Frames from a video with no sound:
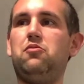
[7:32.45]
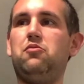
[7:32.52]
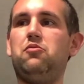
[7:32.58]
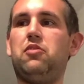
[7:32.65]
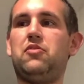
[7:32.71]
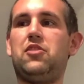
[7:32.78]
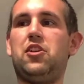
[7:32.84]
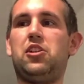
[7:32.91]

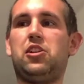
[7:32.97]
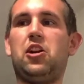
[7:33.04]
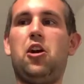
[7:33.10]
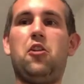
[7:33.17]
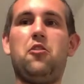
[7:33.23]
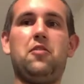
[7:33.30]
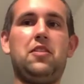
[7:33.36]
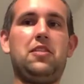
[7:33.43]
with their
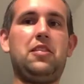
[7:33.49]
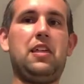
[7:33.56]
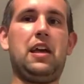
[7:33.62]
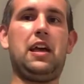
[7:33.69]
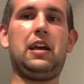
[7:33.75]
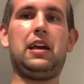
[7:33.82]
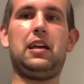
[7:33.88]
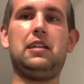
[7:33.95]
COVID
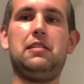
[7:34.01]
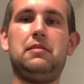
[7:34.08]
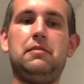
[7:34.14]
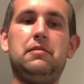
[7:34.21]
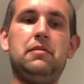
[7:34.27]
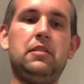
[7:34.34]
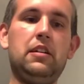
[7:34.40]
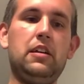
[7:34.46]
thing,
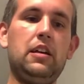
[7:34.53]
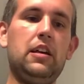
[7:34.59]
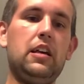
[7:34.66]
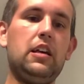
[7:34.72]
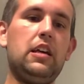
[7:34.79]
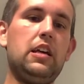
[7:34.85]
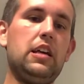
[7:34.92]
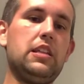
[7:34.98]
and
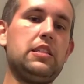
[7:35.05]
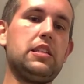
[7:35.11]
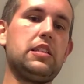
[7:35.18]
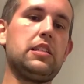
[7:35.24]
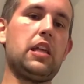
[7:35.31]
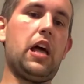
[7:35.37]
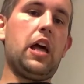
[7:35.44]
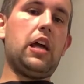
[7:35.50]
it's
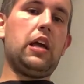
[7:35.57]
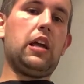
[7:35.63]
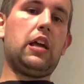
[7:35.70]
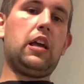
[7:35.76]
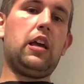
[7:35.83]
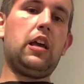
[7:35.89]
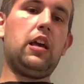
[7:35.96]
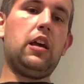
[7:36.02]
just like,
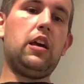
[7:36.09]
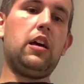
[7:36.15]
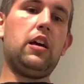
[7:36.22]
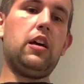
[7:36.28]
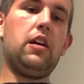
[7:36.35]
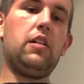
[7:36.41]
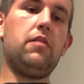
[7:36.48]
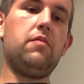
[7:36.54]

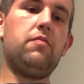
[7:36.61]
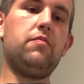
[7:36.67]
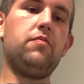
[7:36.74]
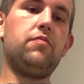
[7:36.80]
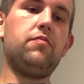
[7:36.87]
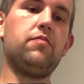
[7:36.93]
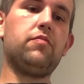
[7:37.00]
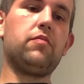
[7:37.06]

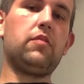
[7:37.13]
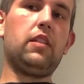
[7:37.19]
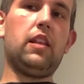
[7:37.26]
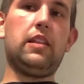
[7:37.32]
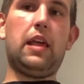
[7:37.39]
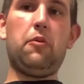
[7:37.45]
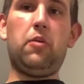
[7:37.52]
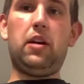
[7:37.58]

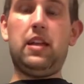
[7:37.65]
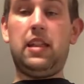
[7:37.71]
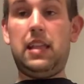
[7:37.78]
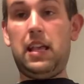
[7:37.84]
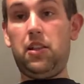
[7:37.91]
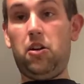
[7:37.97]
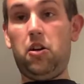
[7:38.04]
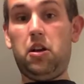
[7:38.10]
and they went and
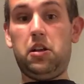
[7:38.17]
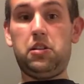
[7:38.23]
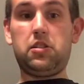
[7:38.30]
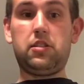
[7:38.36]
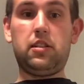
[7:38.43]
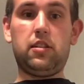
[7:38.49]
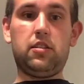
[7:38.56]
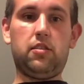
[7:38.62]
they
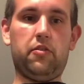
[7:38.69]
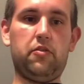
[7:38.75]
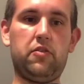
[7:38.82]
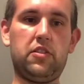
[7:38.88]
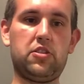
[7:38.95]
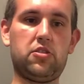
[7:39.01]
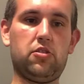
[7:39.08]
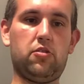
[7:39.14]
lost the
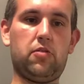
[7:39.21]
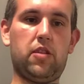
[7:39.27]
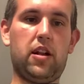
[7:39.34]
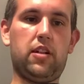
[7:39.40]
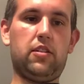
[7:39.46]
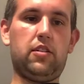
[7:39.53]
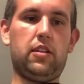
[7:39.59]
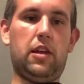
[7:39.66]
divisional
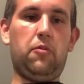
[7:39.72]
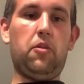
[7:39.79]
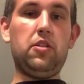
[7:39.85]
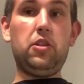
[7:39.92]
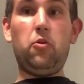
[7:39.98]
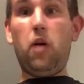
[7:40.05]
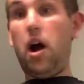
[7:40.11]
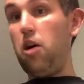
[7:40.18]
round. They won
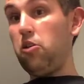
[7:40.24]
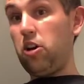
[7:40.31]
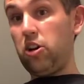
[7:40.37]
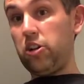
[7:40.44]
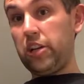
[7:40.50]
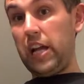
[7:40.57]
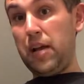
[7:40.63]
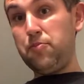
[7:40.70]
the wild
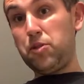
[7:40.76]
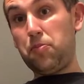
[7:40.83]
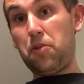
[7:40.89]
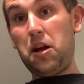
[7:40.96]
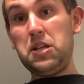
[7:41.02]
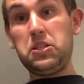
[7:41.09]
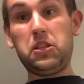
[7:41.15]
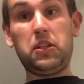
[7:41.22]
card game,
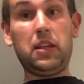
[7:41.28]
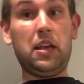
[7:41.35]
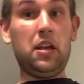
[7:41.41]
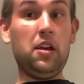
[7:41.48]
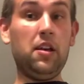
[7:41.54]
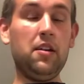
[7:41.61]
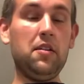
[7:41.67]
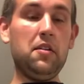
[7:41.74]

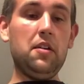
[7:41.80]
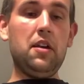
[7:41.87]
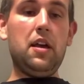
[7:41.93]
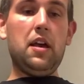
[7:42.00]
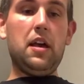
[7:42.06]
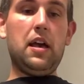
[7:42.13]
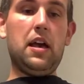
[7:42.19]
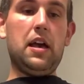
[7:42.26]
surprisingly,
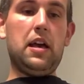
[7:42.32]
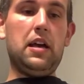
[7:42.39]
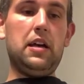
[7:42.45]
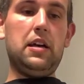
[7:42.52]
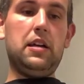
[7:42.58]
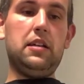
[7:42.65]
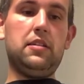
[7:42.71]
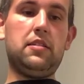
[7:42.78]

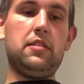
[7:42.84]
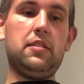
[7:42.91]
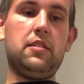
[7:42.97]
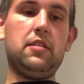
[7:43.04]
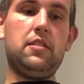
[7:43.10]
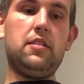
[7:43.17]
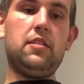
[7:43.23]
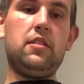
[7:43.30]
but
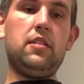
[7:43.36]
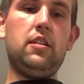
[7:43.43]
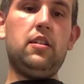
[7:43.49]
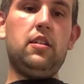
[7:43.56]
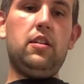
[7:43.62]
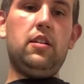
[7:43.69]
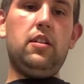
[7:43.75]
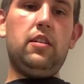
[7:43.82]

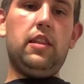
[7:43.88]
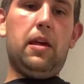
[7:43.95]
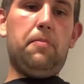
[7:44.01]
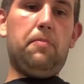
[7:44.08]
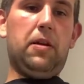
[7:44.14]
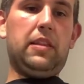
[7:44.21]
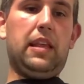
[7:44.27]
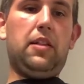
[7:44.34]

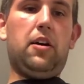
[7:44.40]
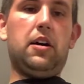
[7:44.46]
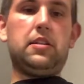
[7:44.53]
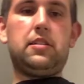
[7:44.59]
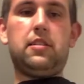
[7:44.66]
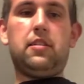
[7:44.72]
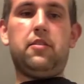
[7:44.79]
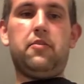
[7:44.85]
they
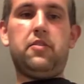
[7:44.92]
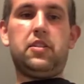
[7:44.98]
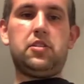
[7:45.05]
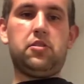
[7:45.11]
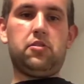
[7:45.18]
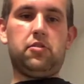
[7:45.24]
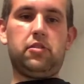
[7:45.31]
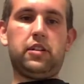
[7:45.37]
lost the
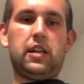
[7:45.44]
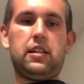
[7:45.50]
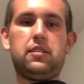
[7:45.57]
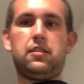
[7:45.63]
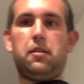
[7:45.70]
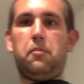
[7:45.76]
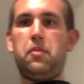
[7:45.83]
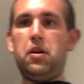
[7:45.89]
divisional against
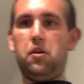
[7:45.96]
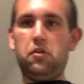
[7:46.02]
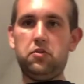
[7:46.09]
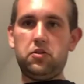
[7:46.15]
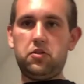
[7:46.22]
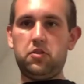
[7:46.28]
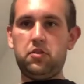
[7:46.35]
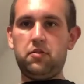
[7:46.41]
the
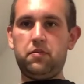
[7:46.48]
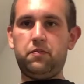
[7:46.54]
Bills.